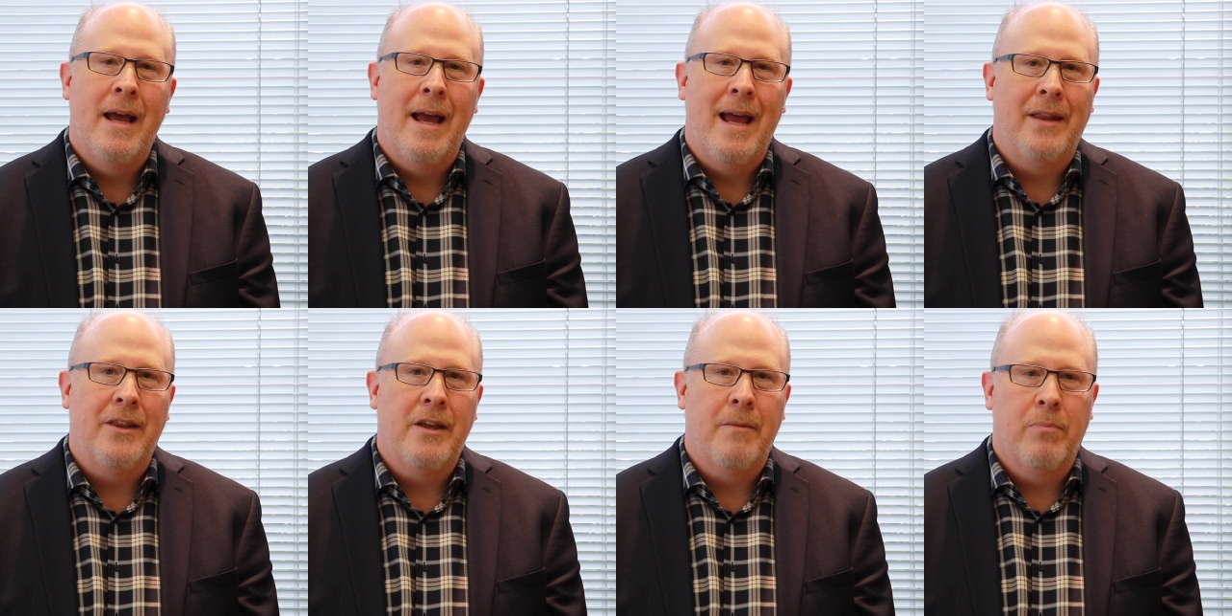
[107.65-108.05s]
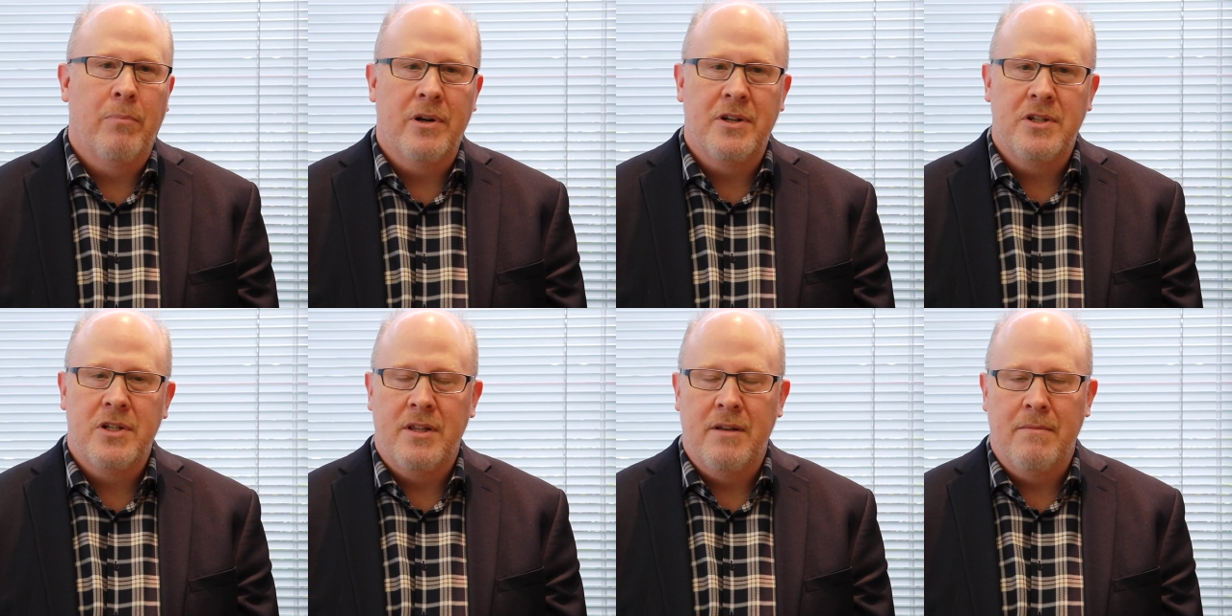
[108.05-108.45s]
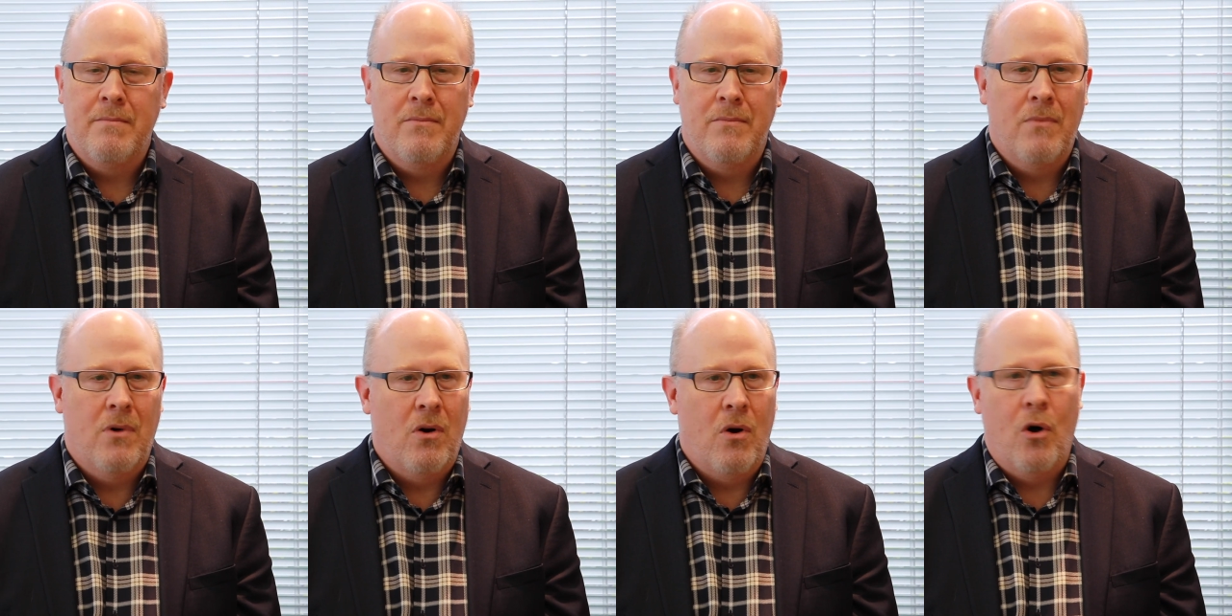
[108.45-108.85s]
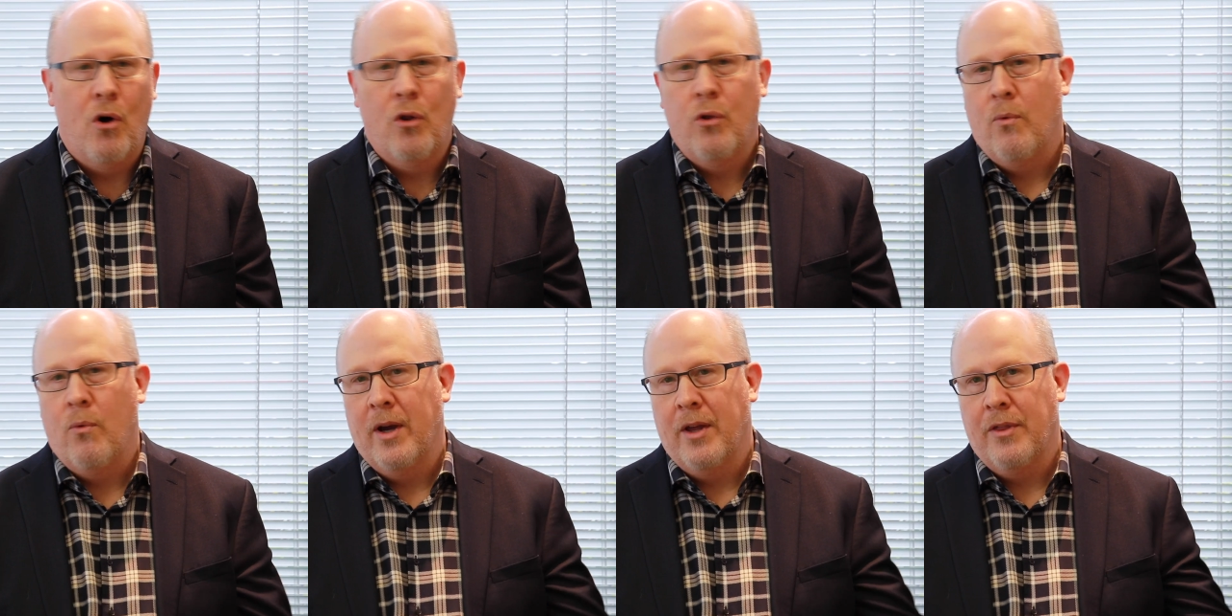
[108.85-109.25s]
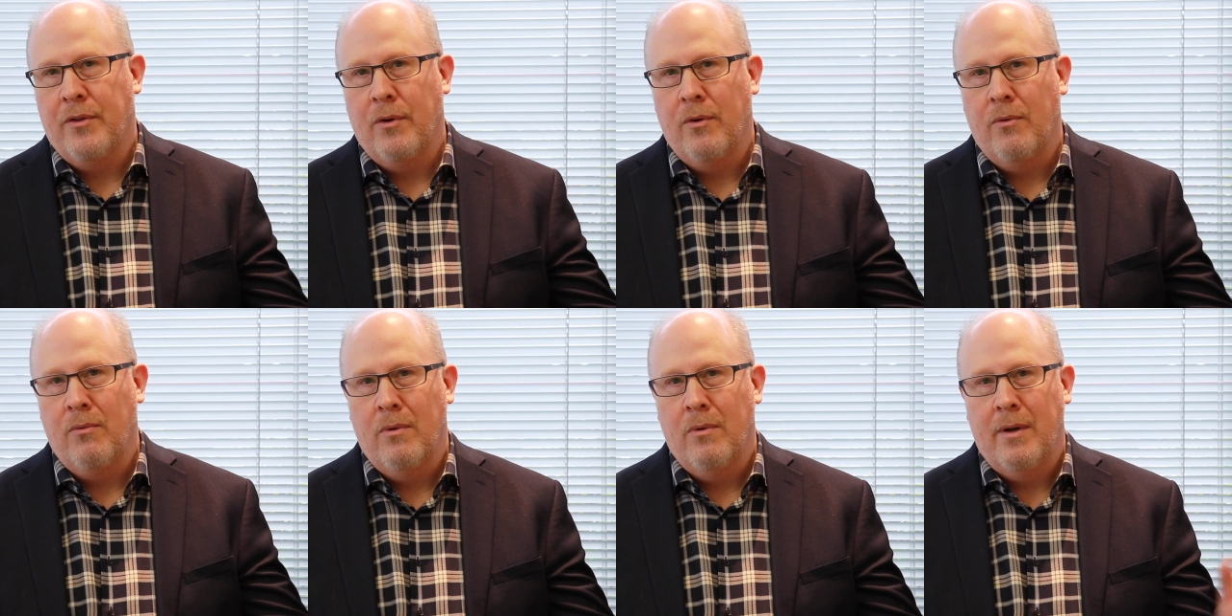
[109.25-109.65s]
and they bridged them all the way
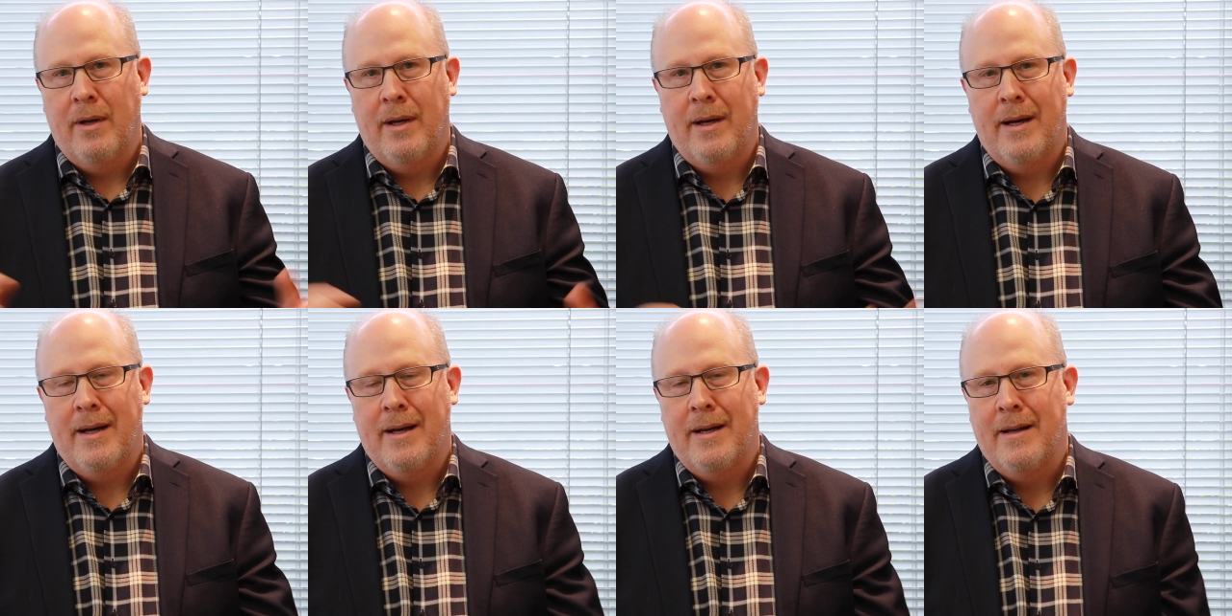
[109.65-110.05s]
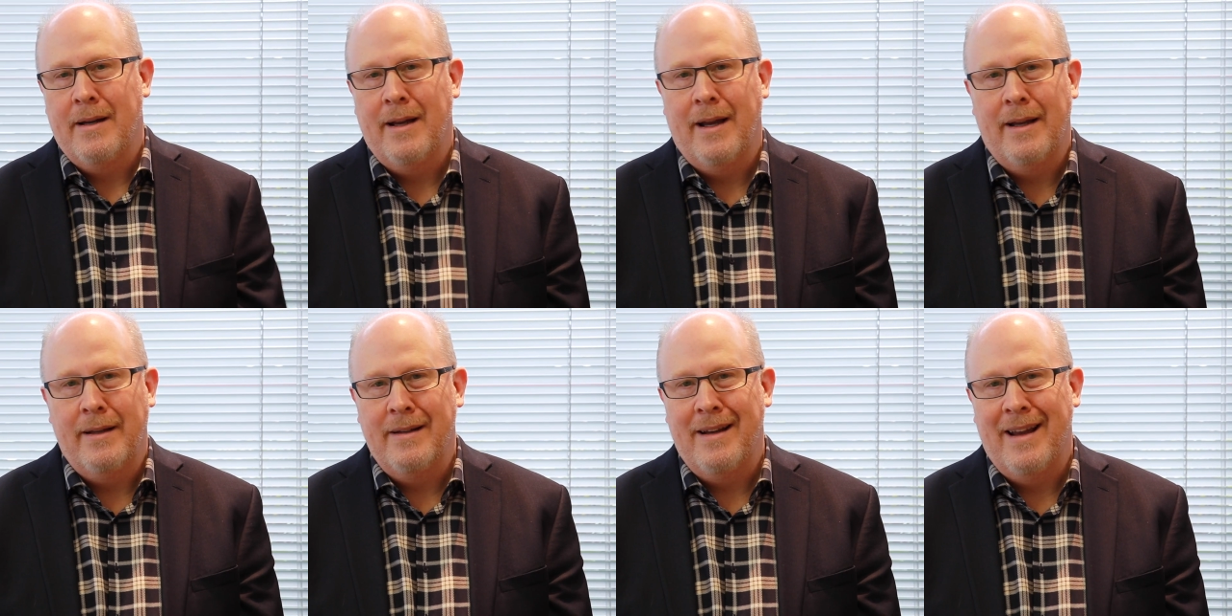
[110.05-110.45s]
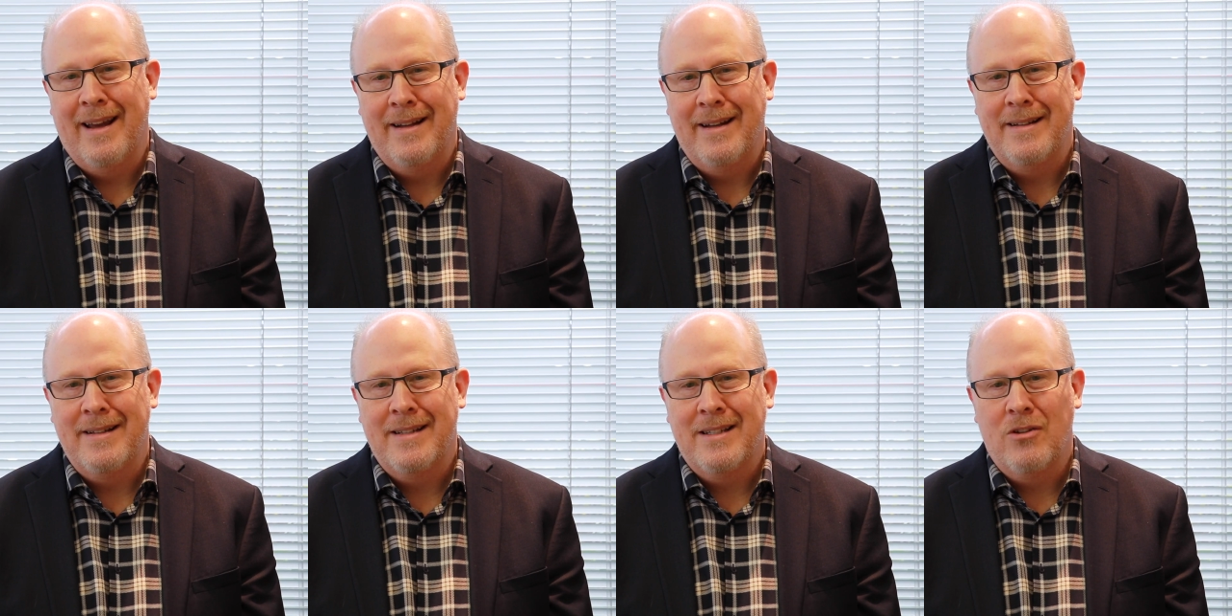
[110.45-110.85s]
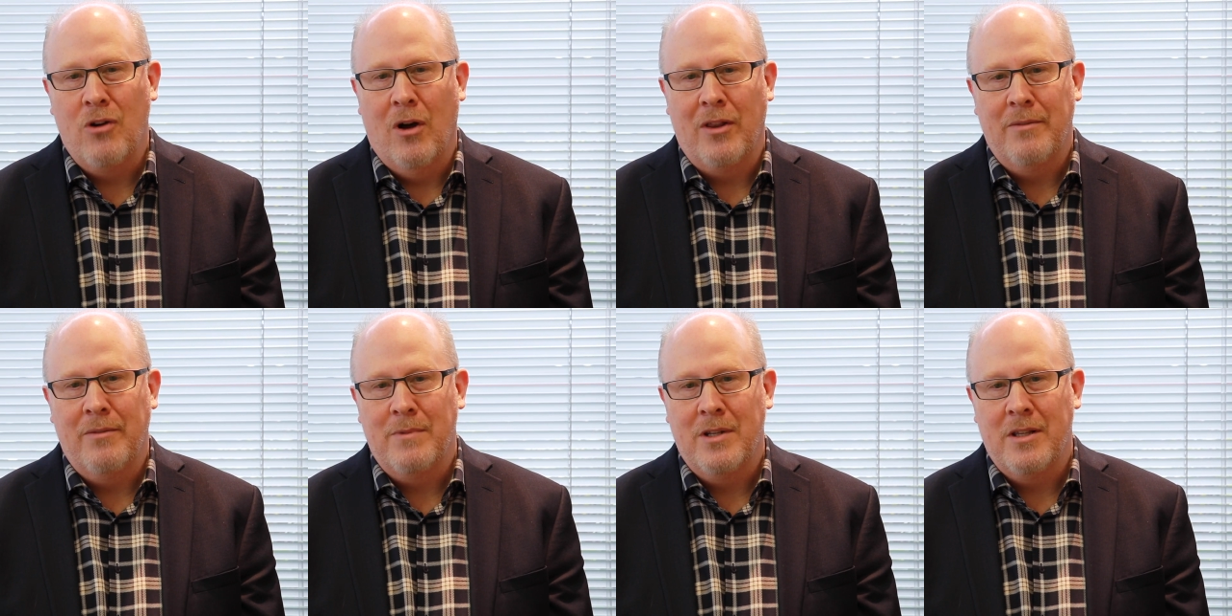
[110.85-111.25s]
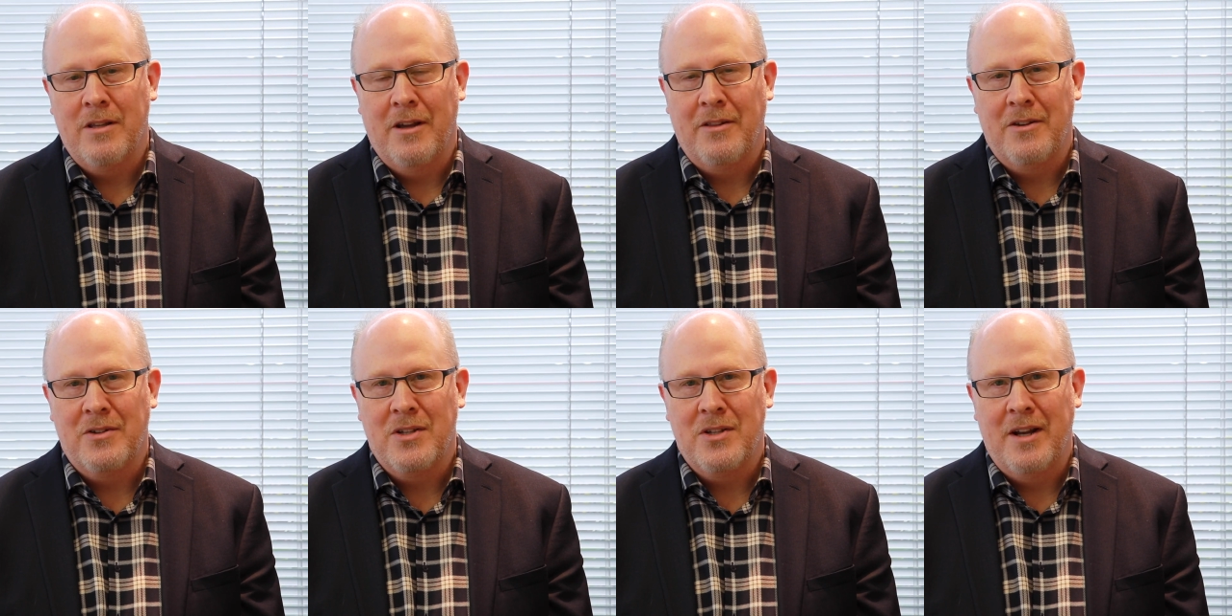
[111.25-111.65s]
through and got them to the
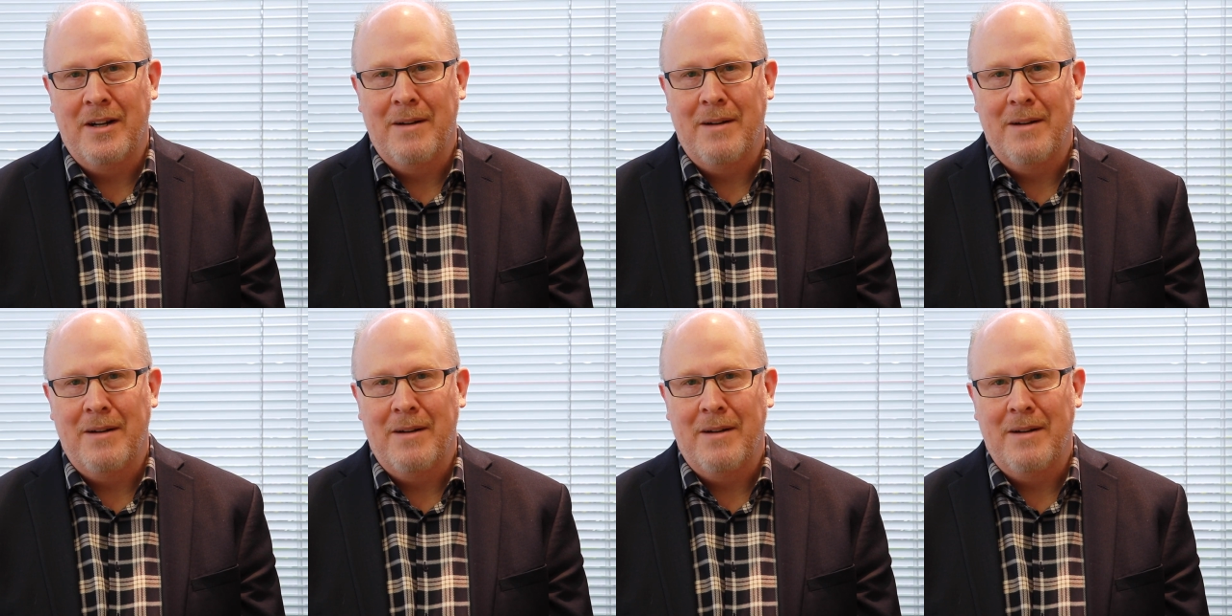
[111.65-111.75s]
other side.